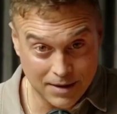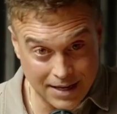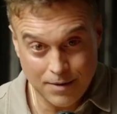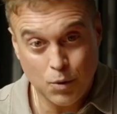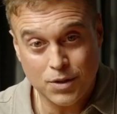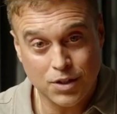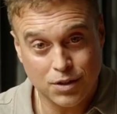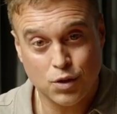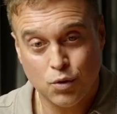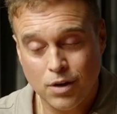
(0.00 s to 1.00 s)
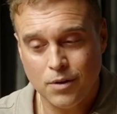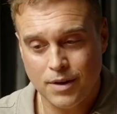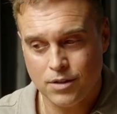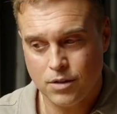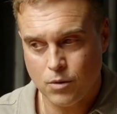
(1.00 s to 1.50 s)
what's just true
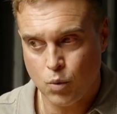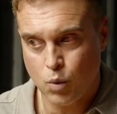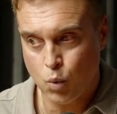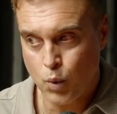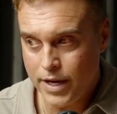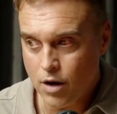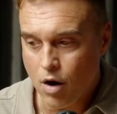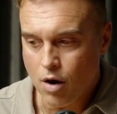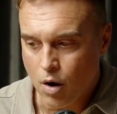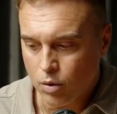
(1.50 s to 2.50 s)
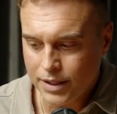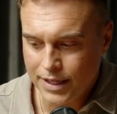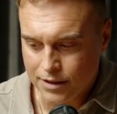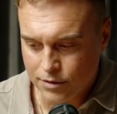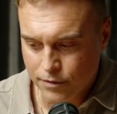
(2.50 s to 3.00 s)
is we are
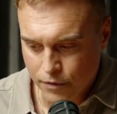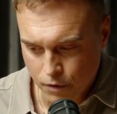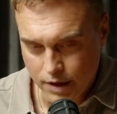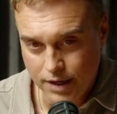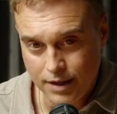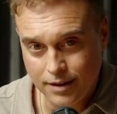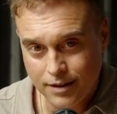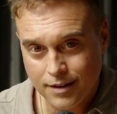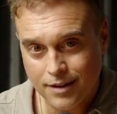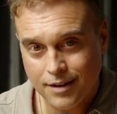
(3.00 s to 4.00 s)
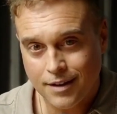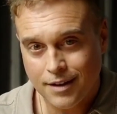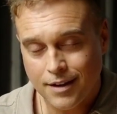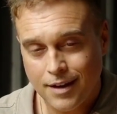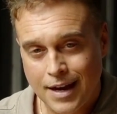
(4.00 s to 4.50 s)
only as free
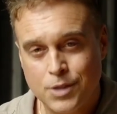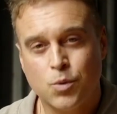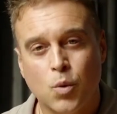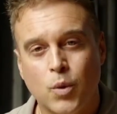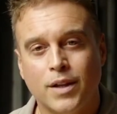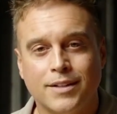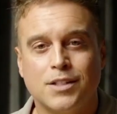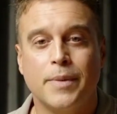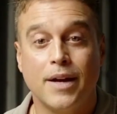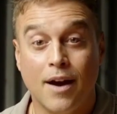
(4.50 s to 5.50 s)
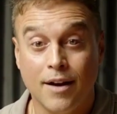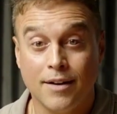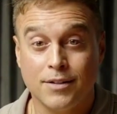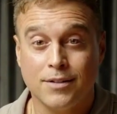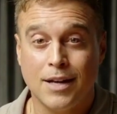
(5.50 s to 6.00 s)
as we're willing to be
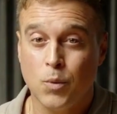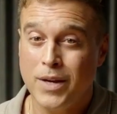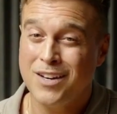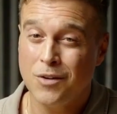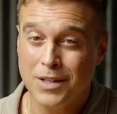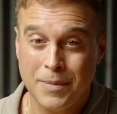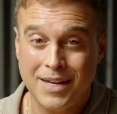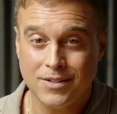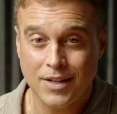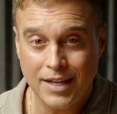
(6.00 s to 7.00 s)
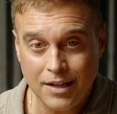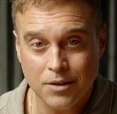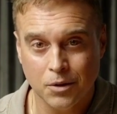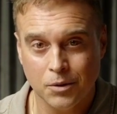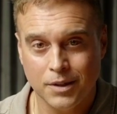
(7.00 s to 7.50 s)
honest, and we can only be as
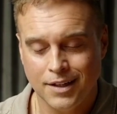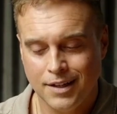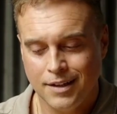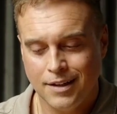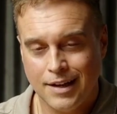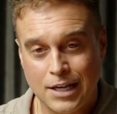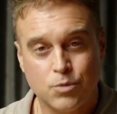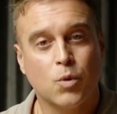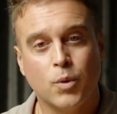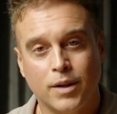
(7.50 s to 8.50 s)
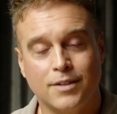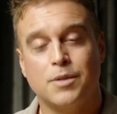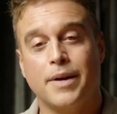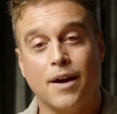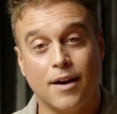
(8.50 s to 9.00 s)
healed as we're willing
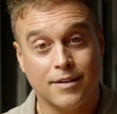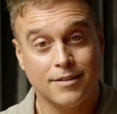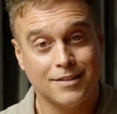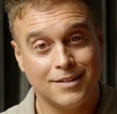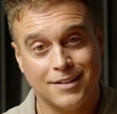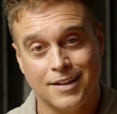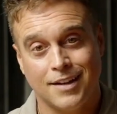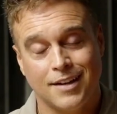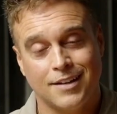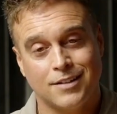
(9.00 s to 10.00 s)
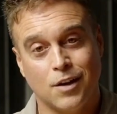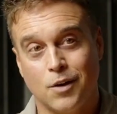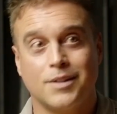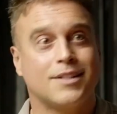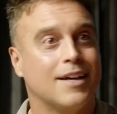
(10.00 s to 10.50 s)
to be honest.
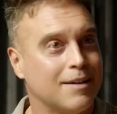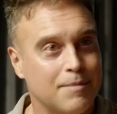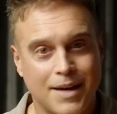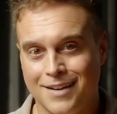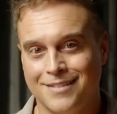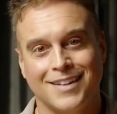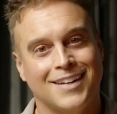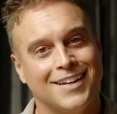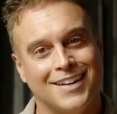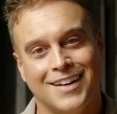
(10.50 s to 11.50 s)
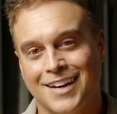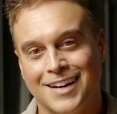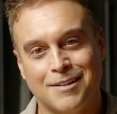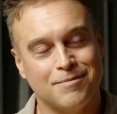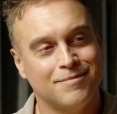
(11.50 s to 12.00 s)
So it's like, man,
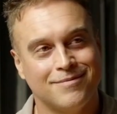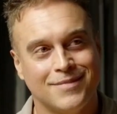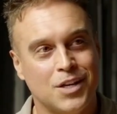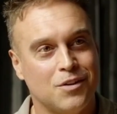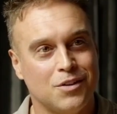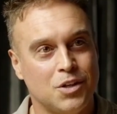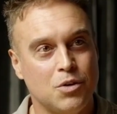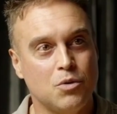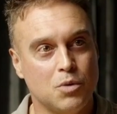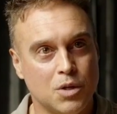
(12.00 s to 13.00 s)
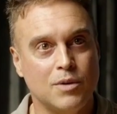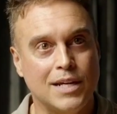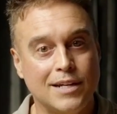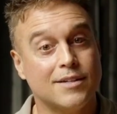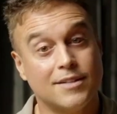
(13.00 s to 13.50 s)
You
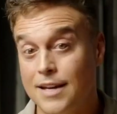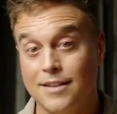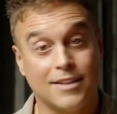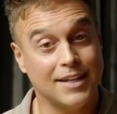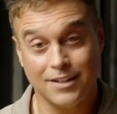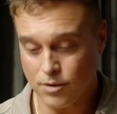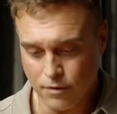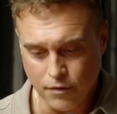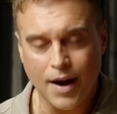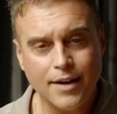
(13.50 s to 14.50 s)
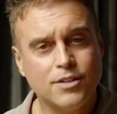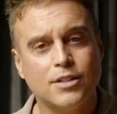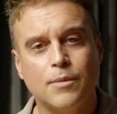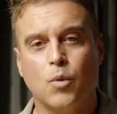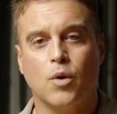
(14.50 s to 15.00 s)
need to say the thing. So find
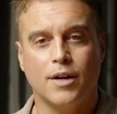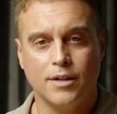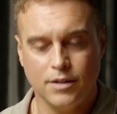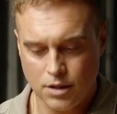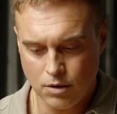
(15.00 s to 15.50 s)
someone